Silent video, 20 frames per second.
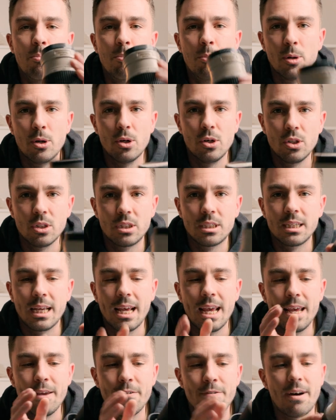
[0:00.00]
But
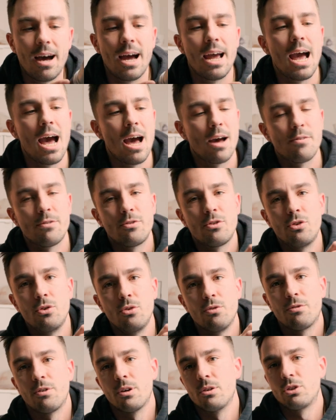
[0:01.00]
if I have
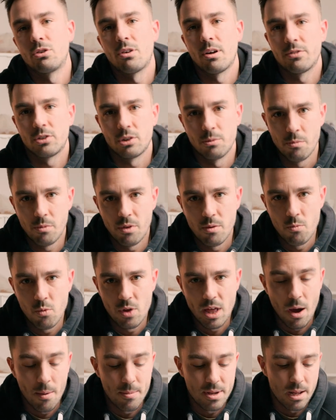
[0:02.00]
to photograph something
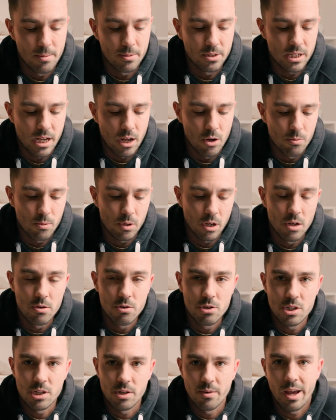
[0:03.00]
without being able to get
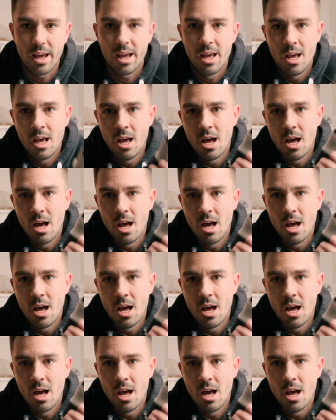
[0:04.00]
close to it,